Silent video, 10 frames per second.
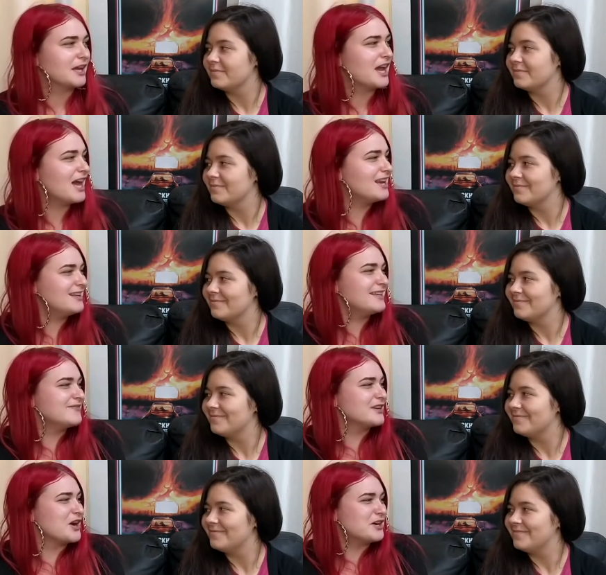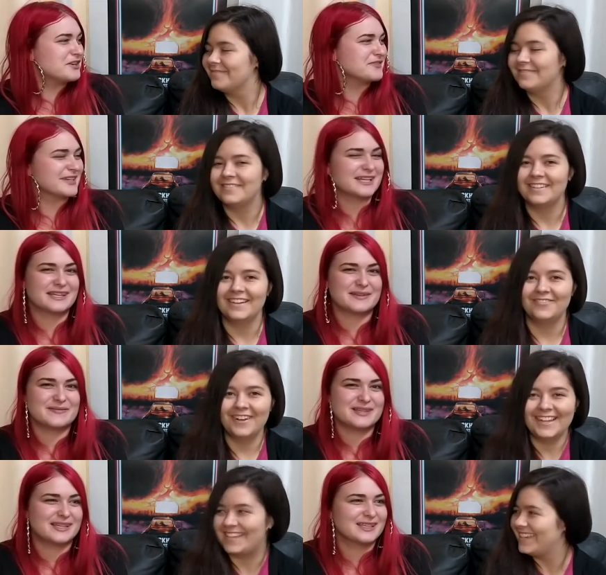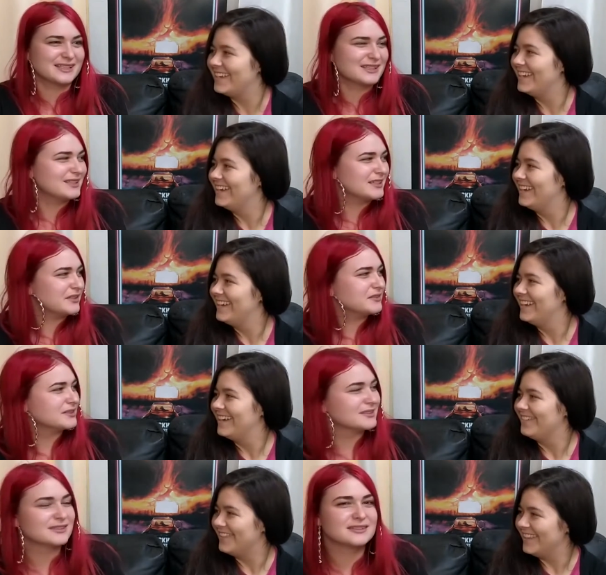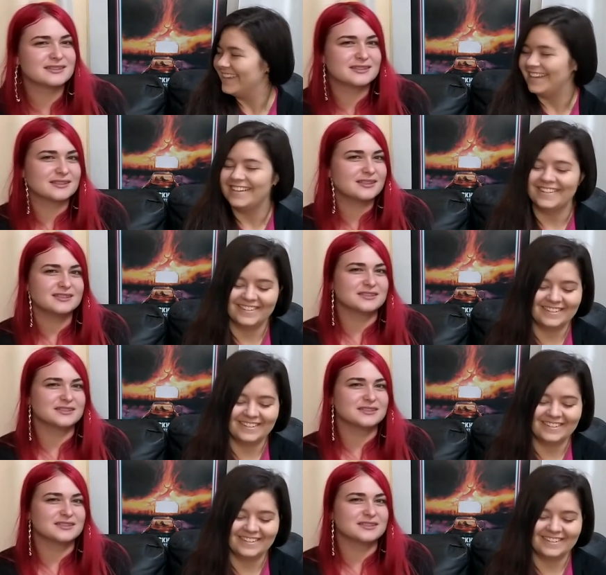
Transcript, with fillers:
Speaker 1: I hadn't even heard of it. What? No. Really? No.